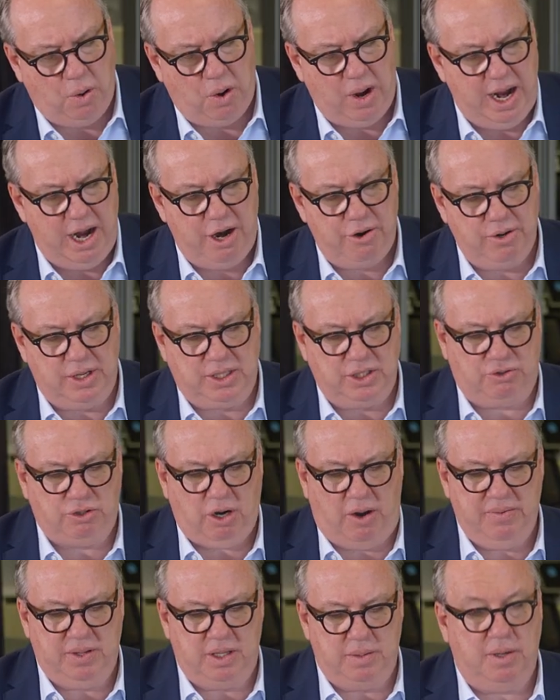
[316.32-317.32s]
what area is
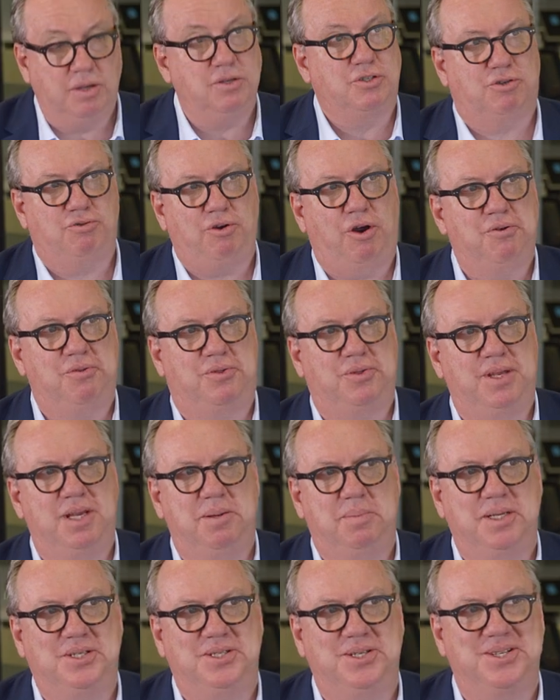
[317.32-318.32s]
driving the most growth in
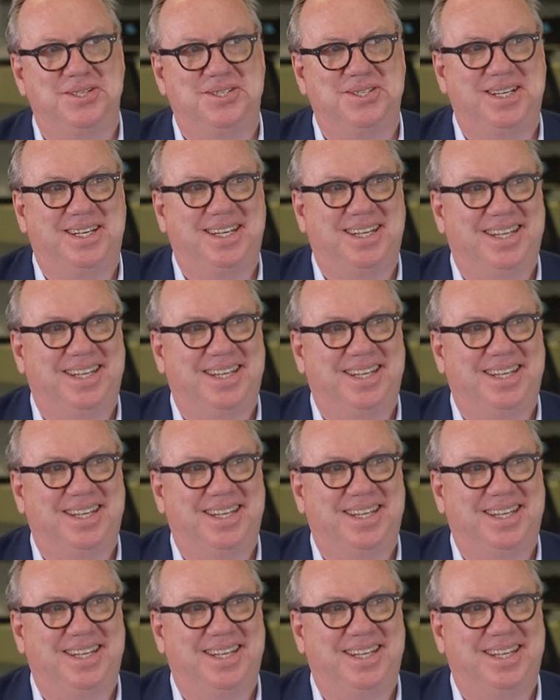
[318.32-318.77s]
the business?